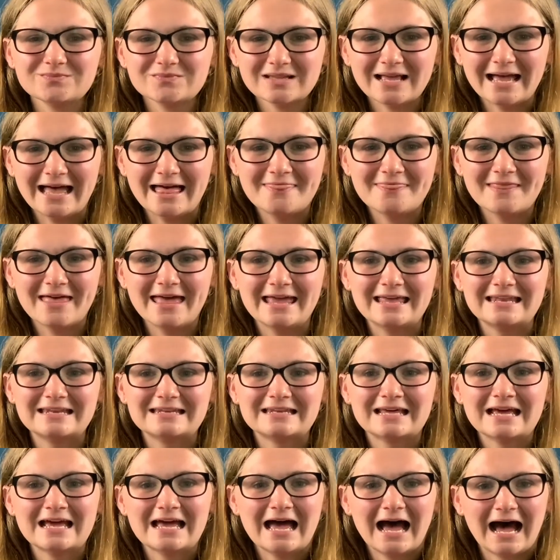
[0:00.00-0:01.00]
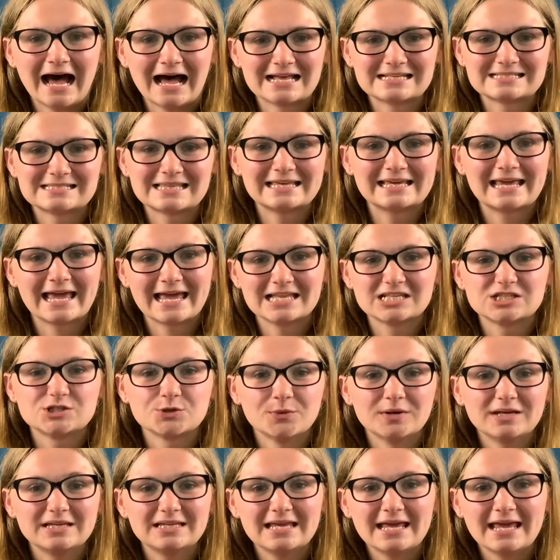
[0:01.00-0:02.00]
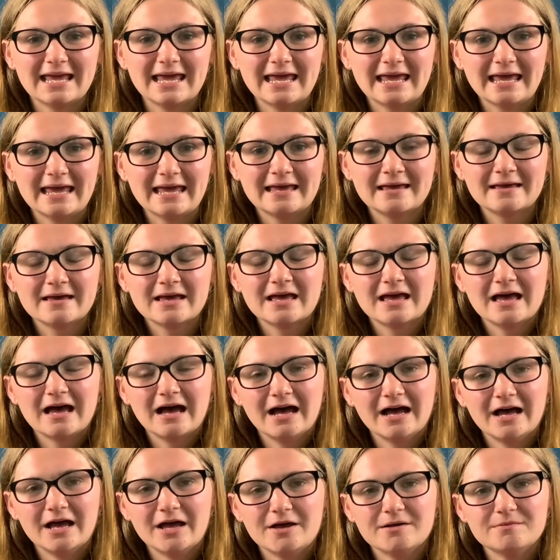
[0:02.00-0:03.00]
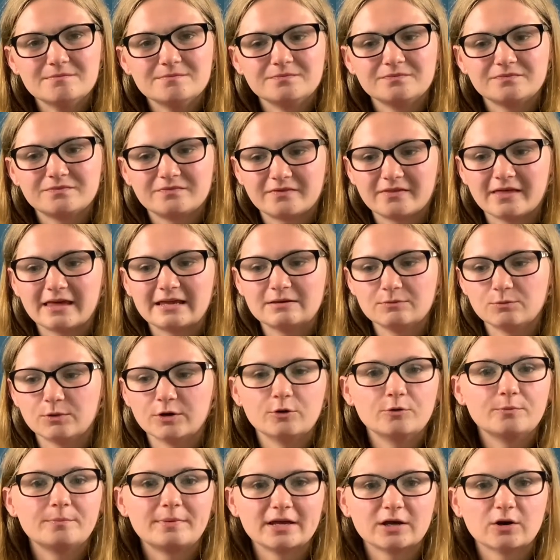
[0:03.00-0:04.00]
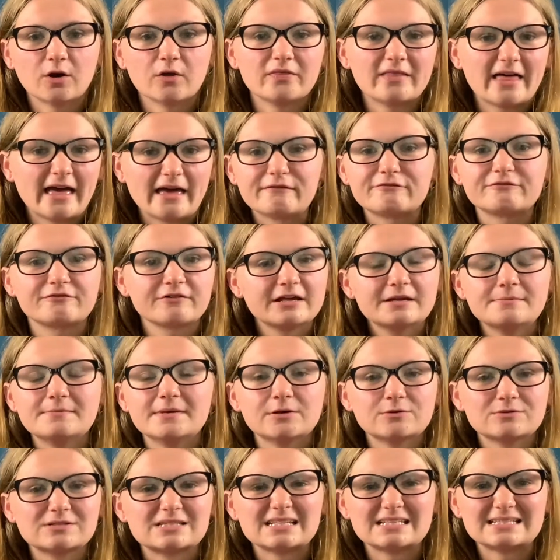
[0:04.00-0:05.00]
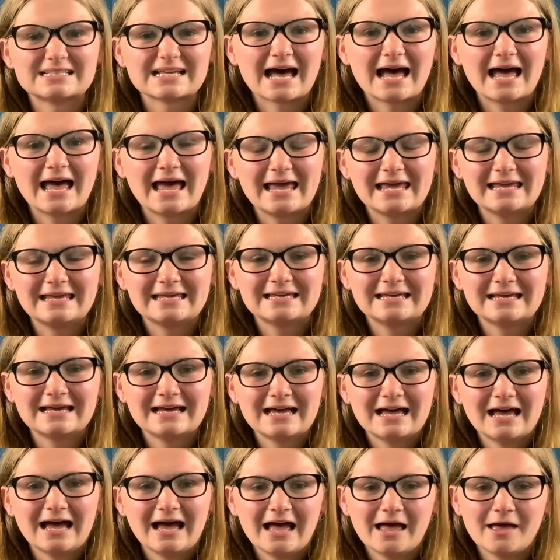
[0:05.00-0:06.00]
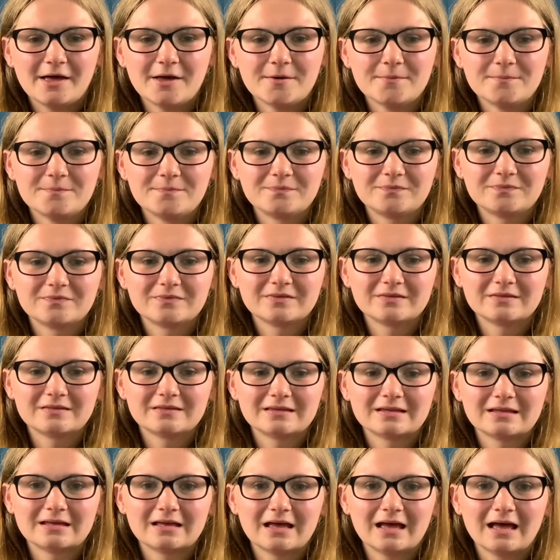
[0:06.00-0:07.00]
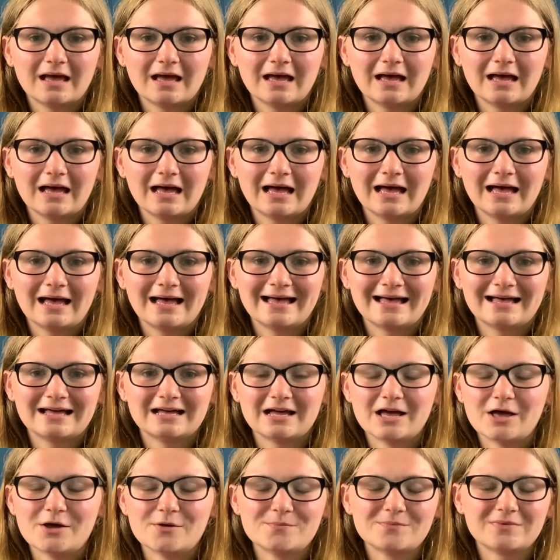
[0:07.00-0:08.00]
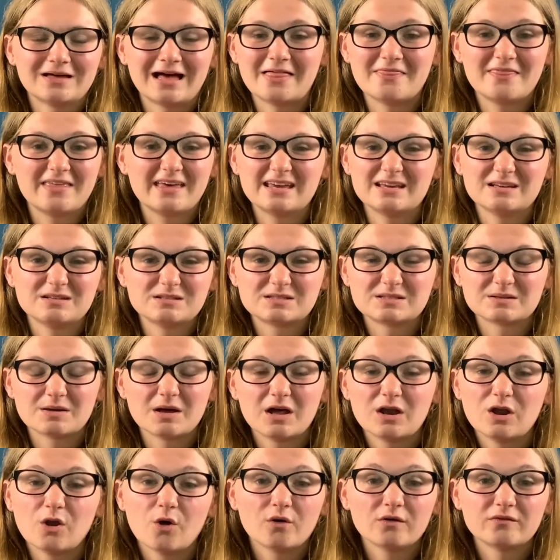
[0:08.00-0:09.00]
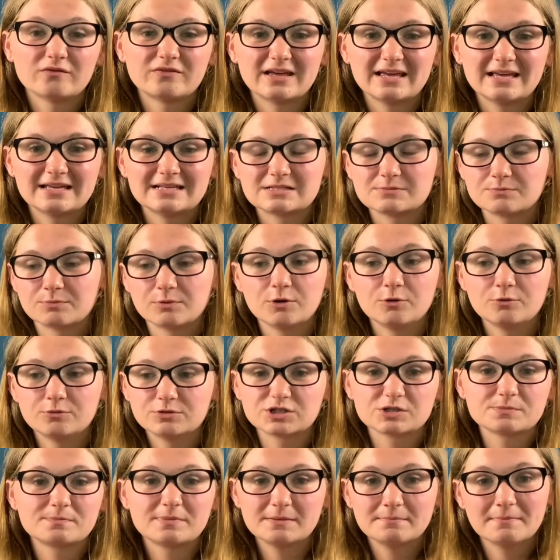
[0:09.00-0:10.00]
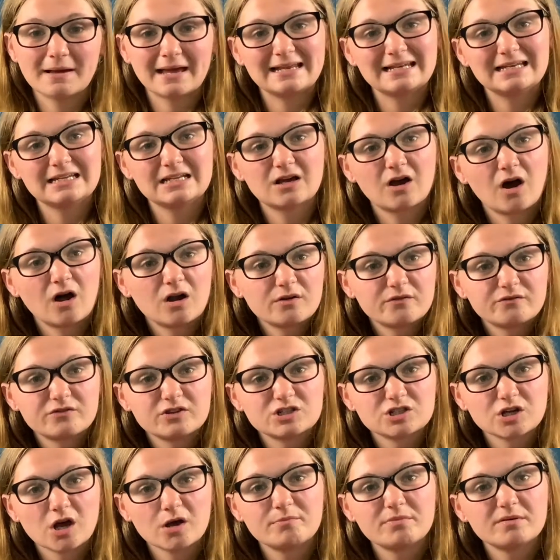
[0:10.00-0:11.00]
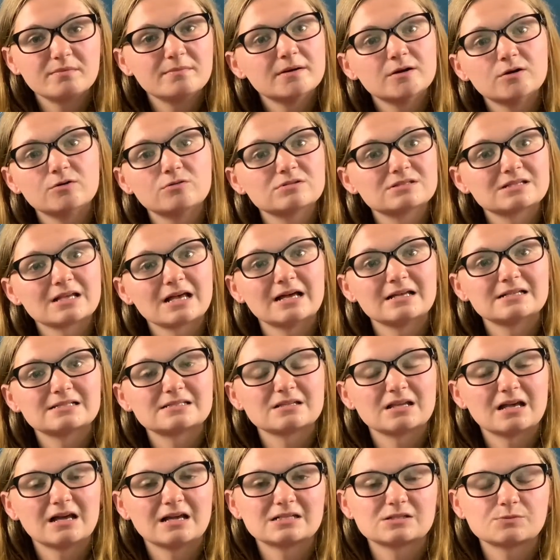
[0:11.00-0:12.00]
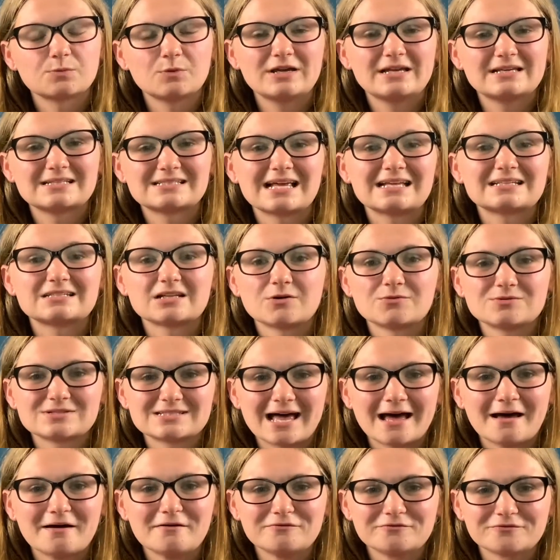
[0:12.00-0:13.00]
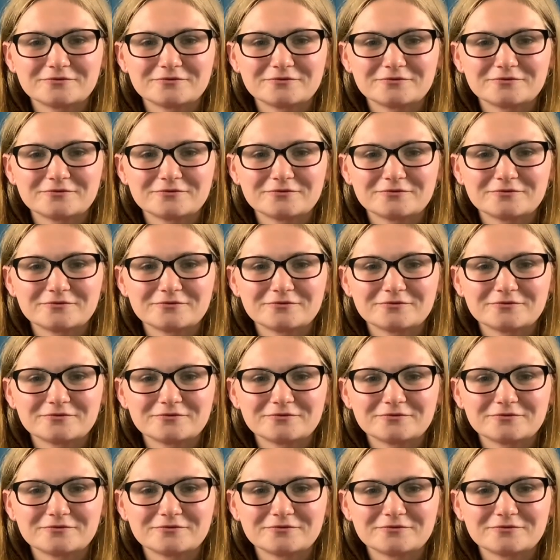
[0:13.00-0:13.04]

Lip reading: And then as they get to a year, they will be on their 3 meals a day, and a lot of it will just be mainly kind of the type of meals as we as adults have.